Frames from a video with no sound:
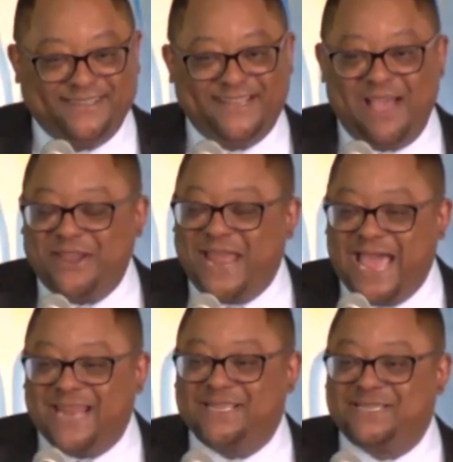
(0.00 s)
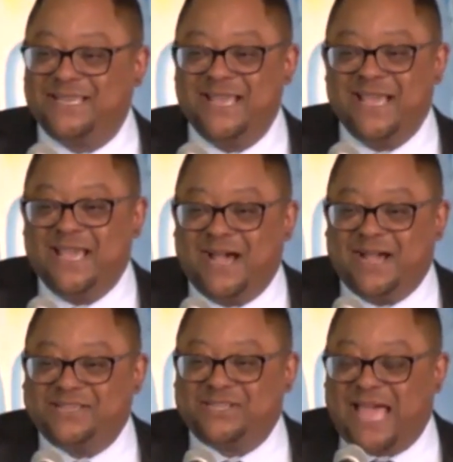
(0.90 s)
I mean, that is
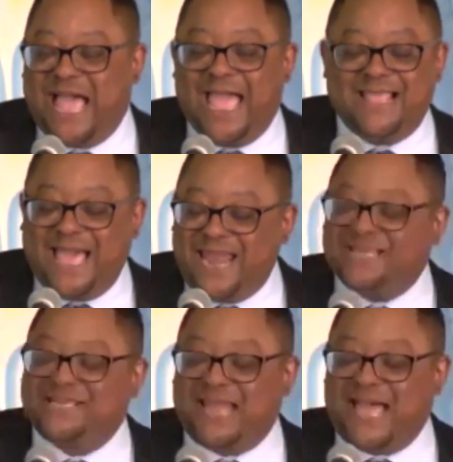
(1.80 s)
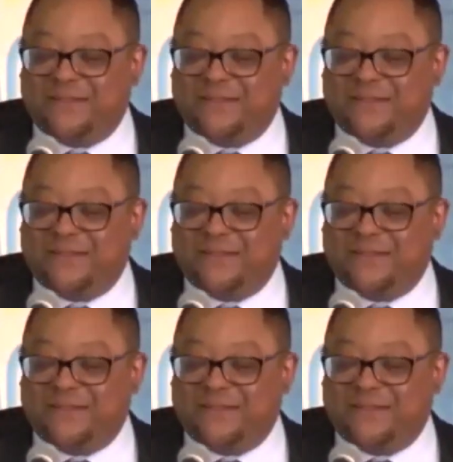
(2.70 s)
sleight